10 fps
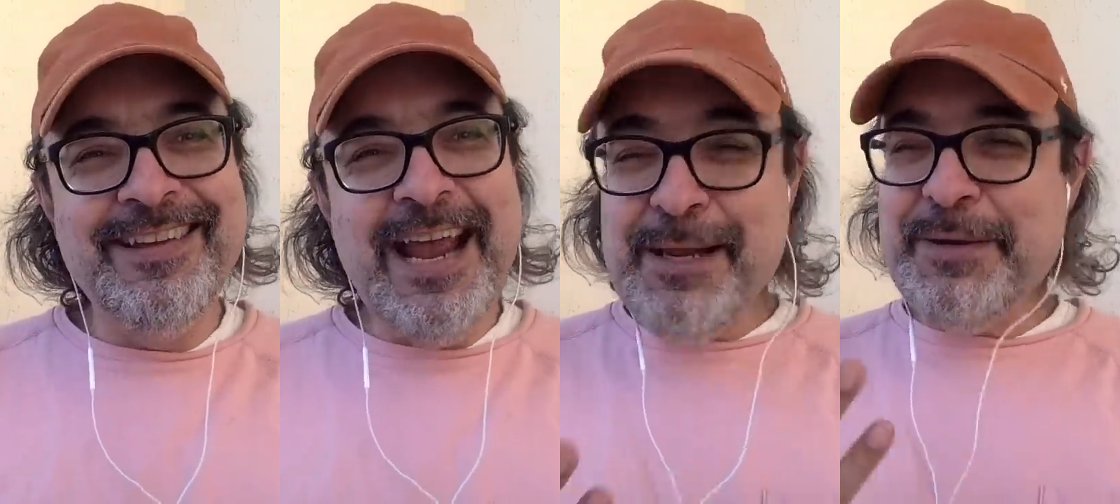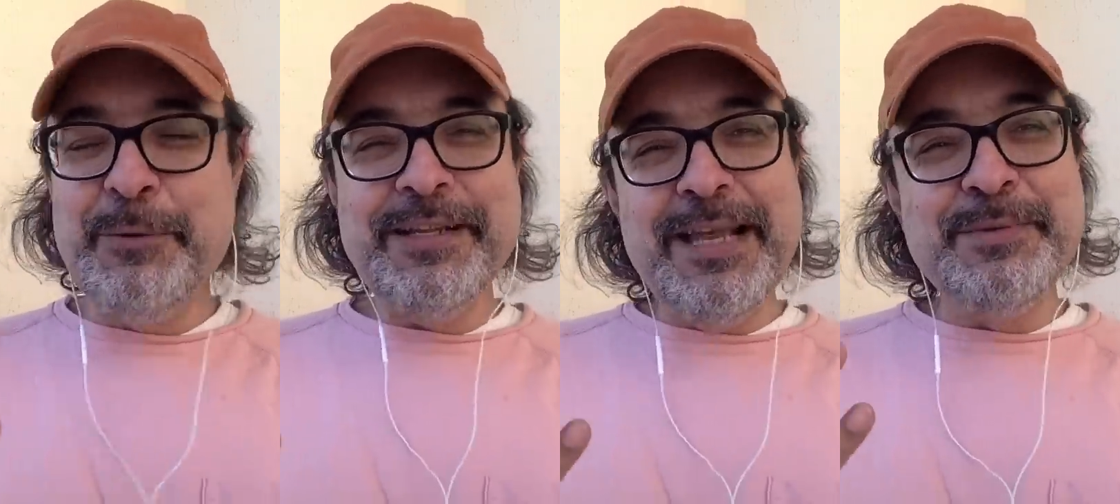Anybody
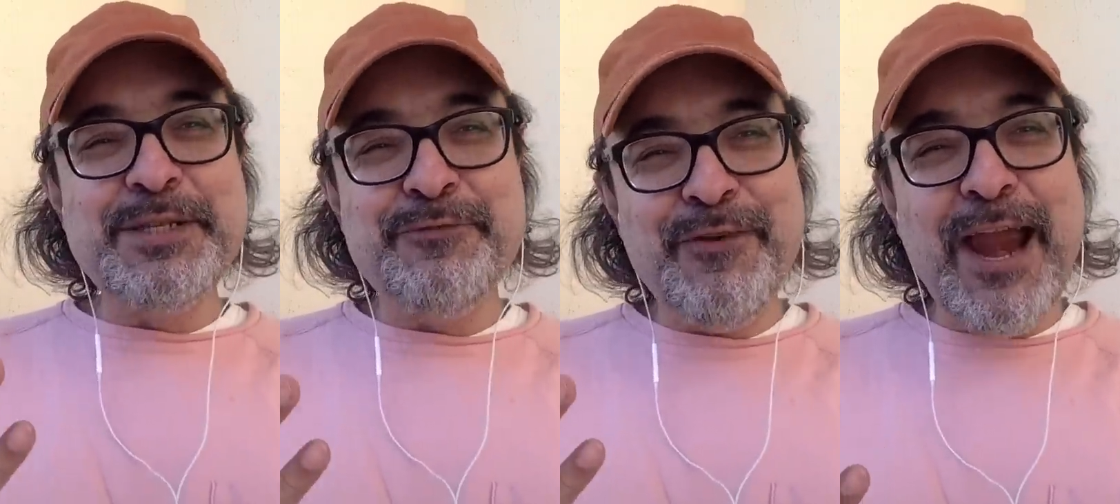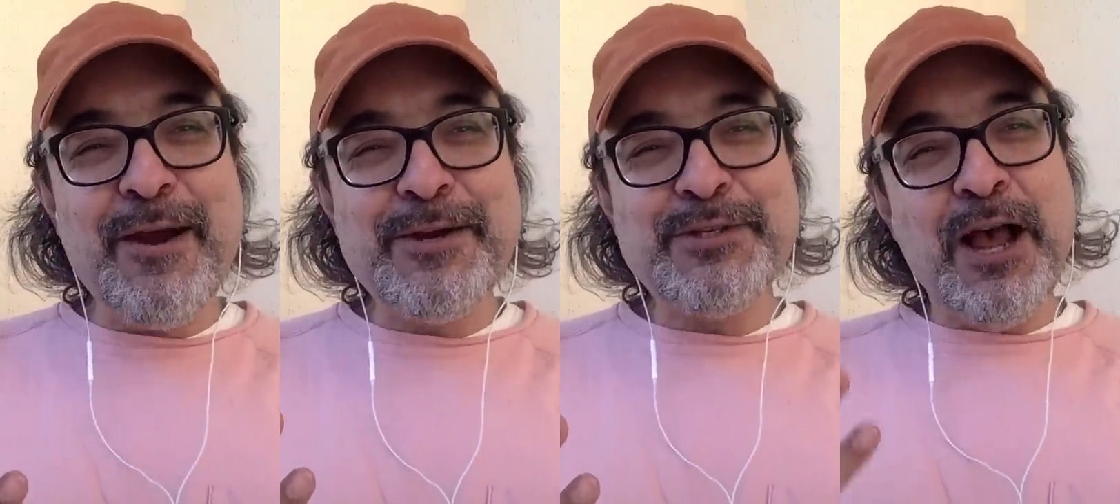who claims it's
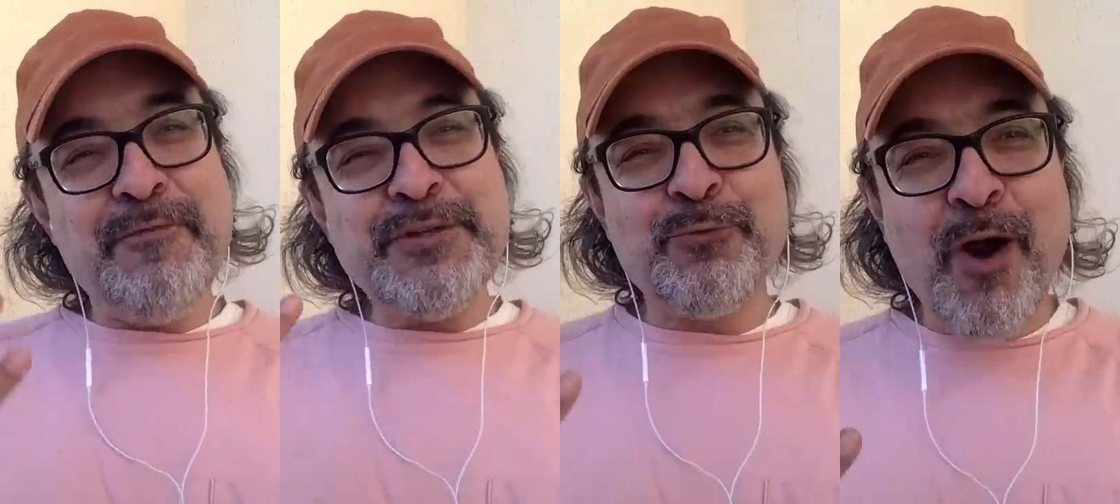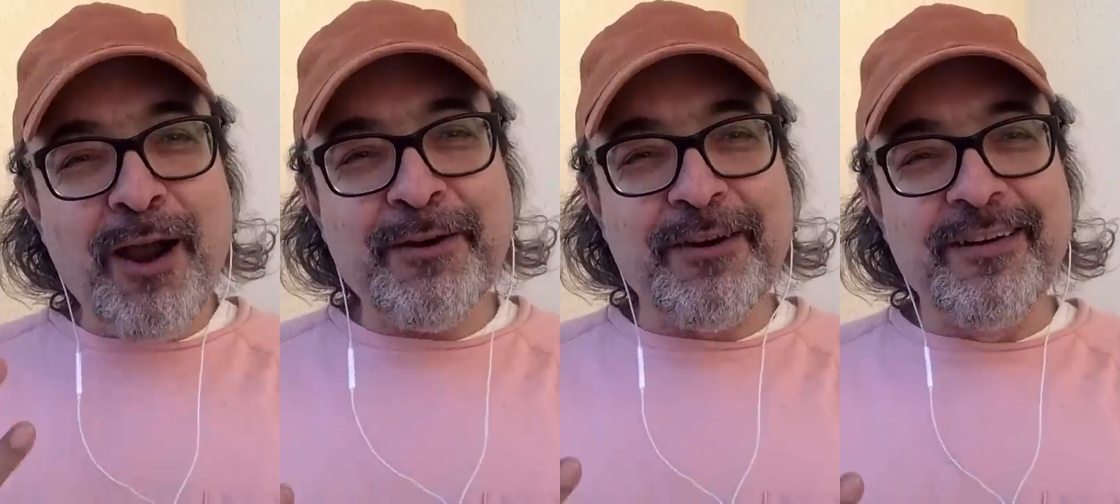fair is off his
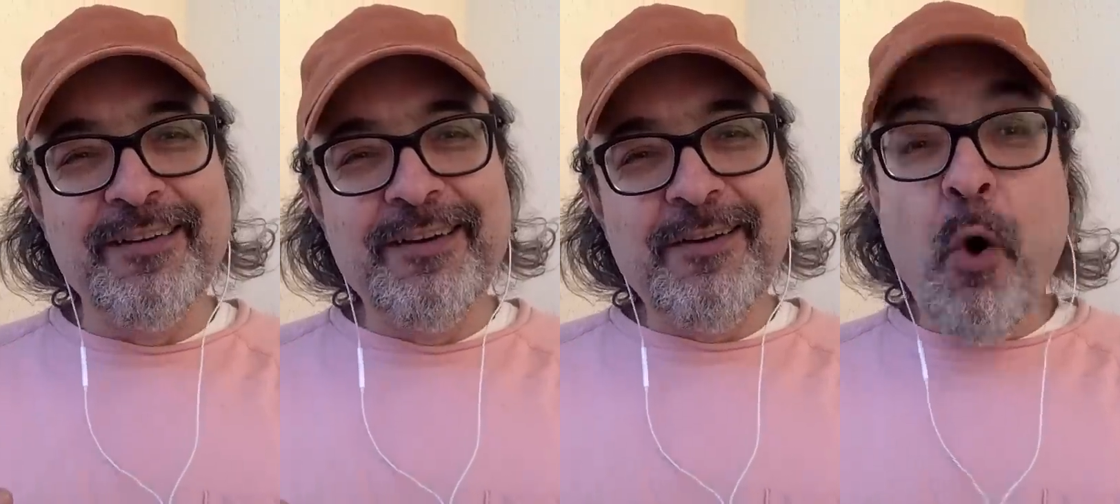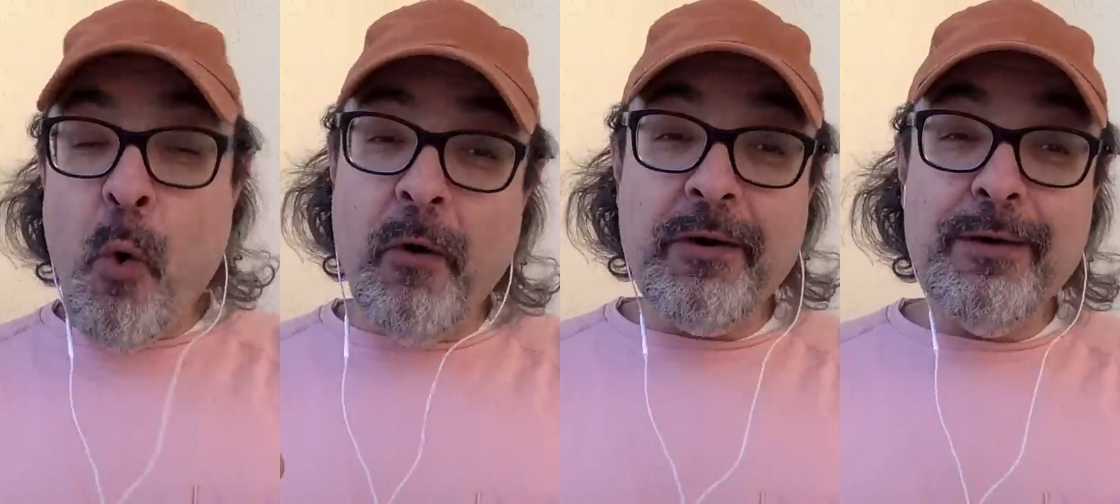rocker,
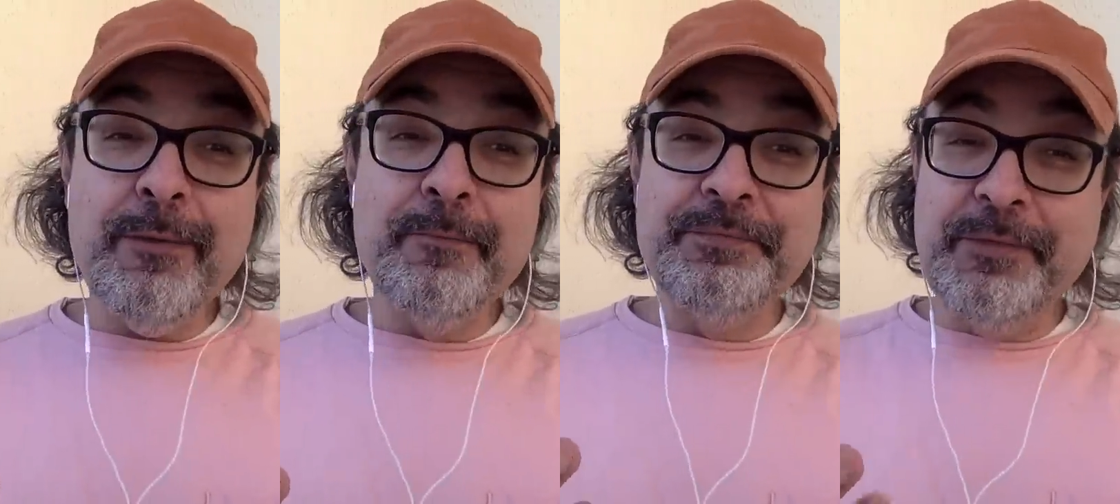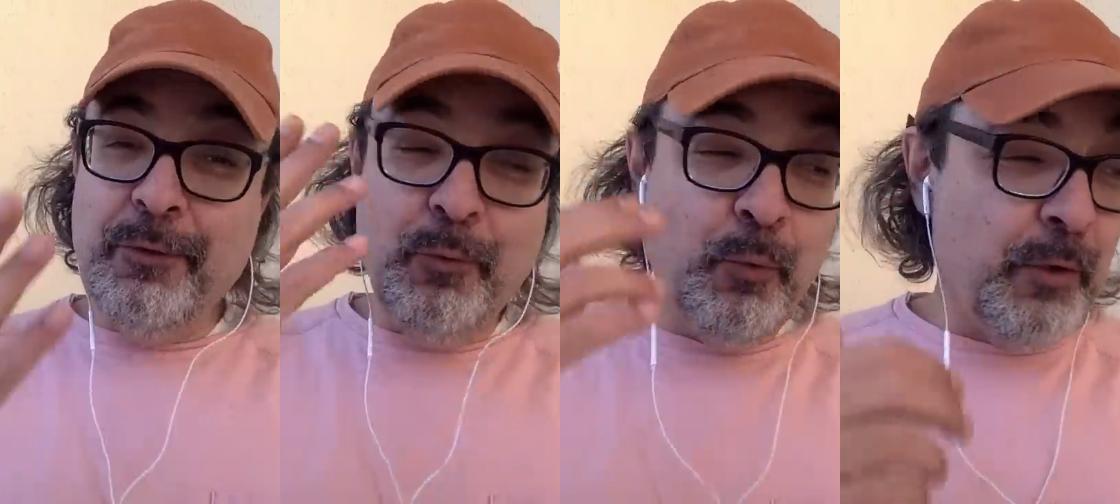or
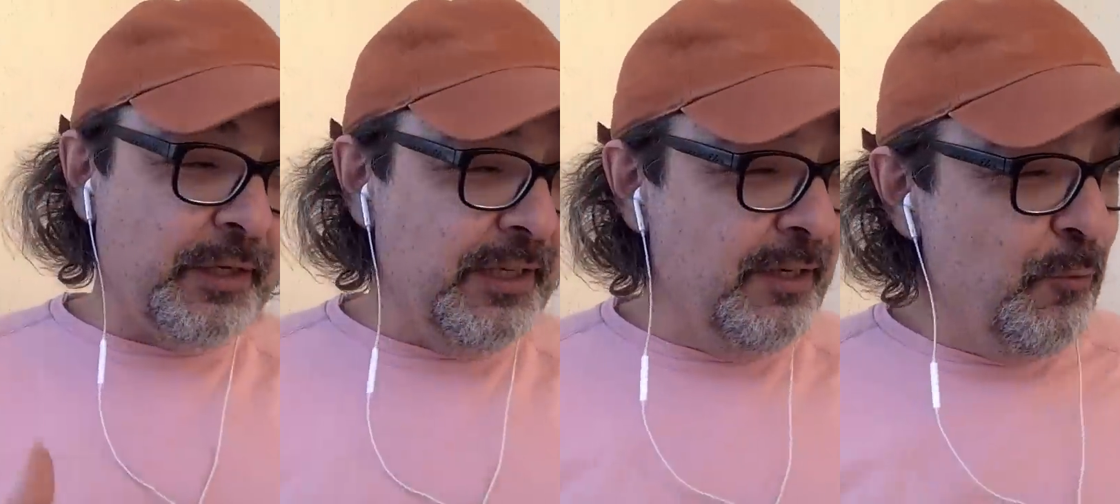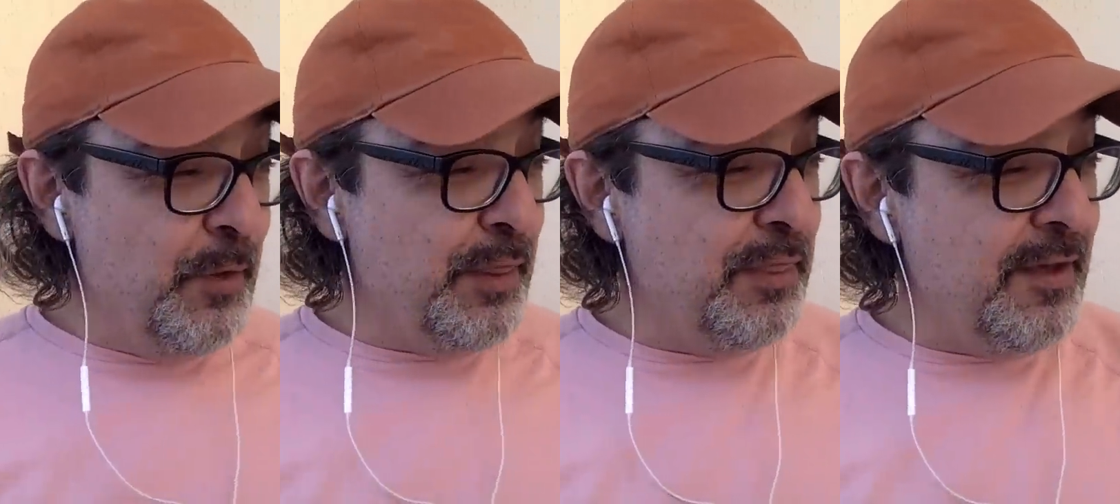working
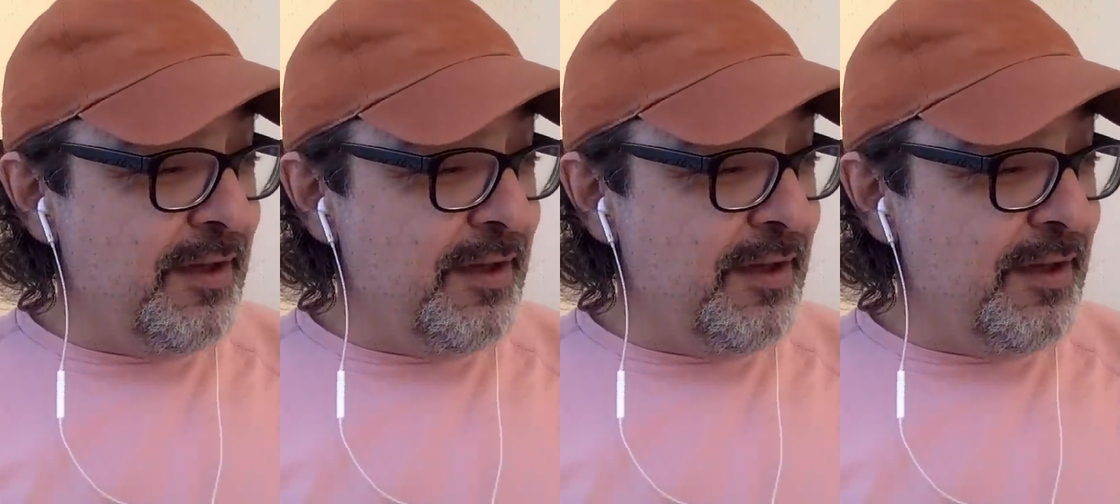with